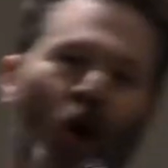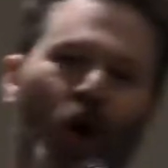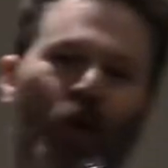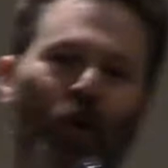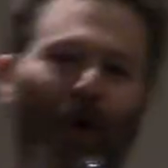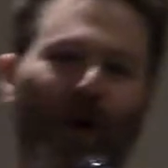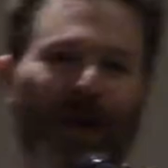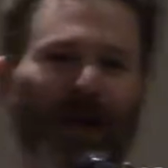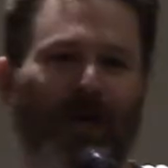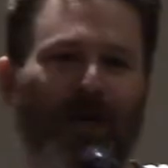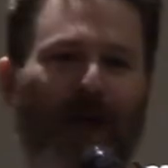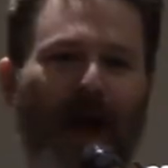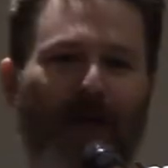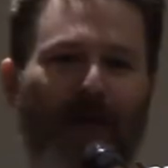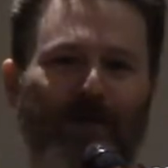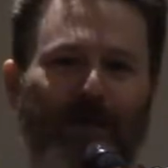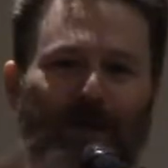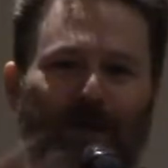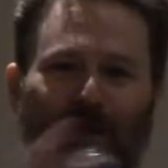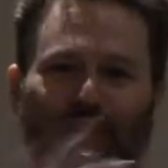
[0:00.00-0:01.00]
annoying
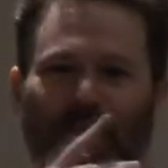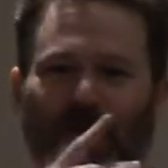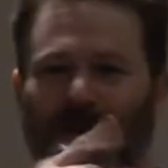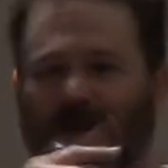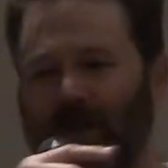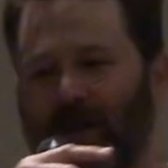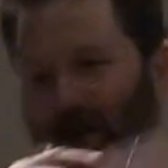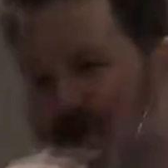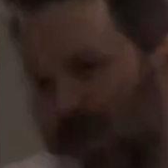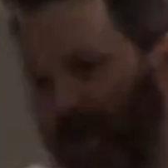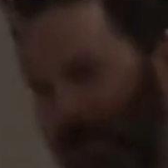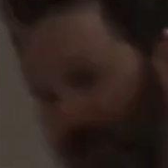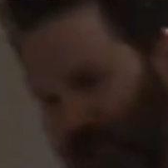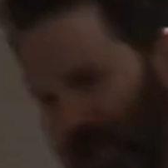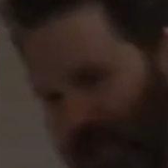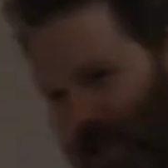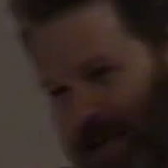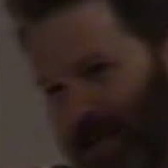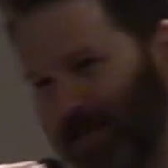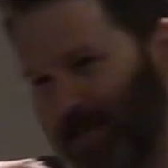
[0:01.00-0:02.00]
crap to you and talk about
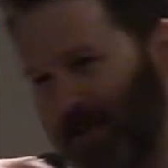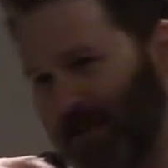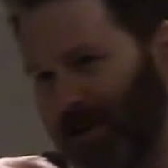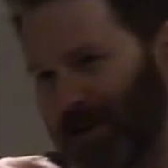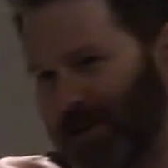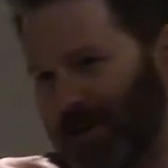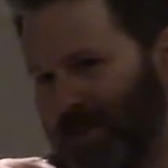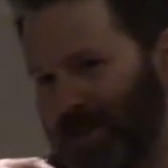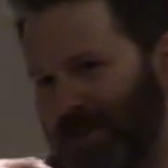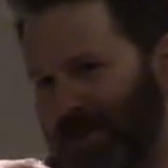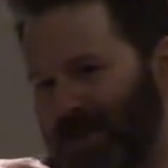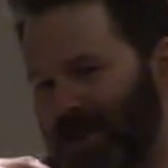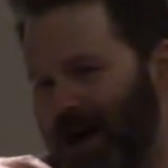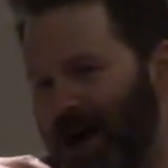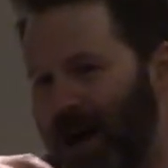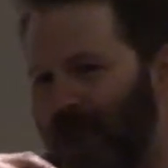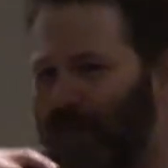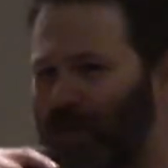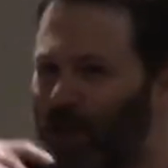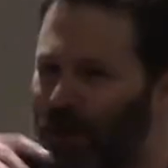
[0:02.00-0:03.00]
cheeseburgers and
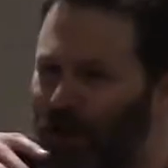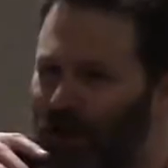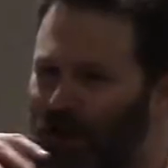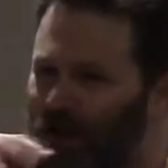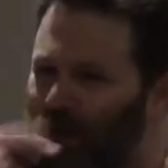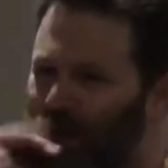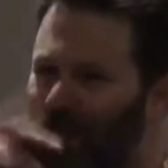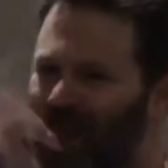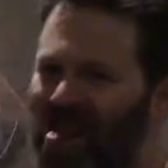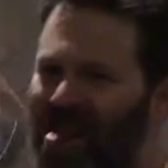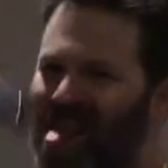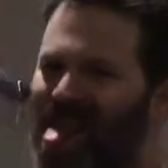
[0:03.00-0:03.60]
stuff, losers